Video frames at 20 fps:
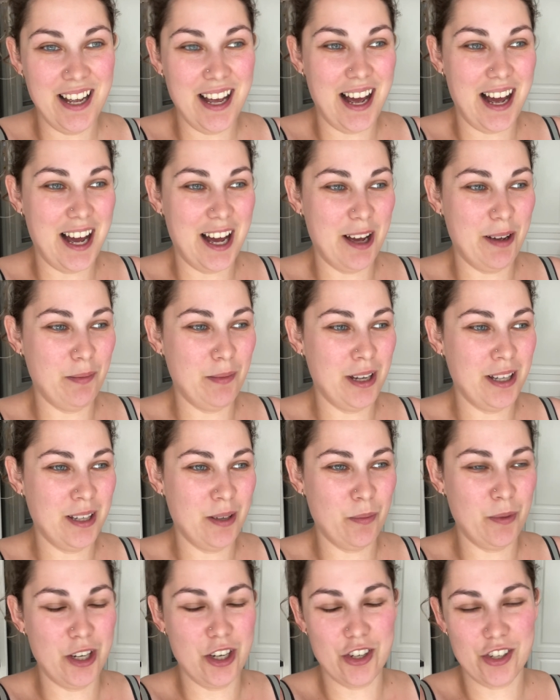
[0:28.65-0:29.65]
And
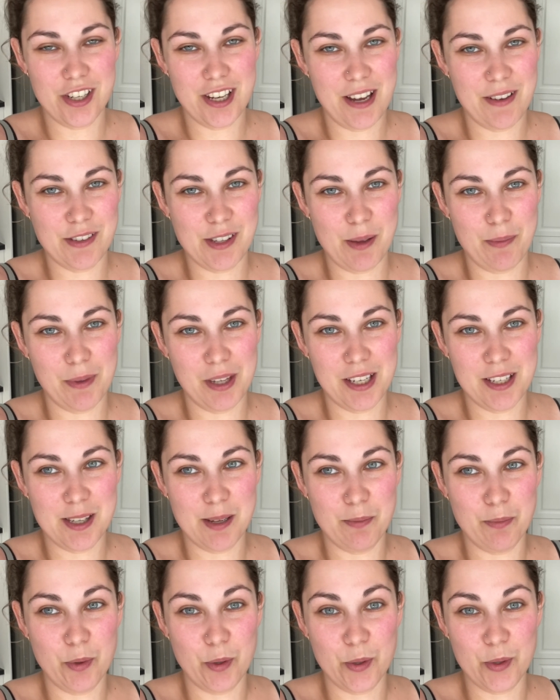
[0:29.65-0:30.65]
then we usually have something
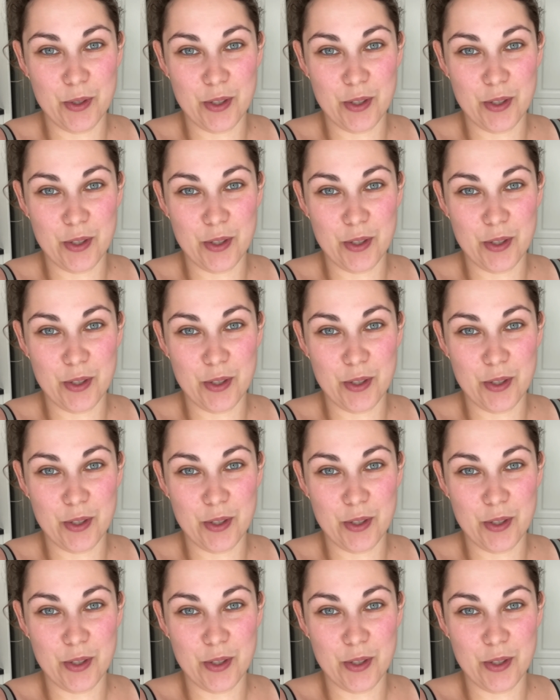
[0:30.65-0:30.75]
simple.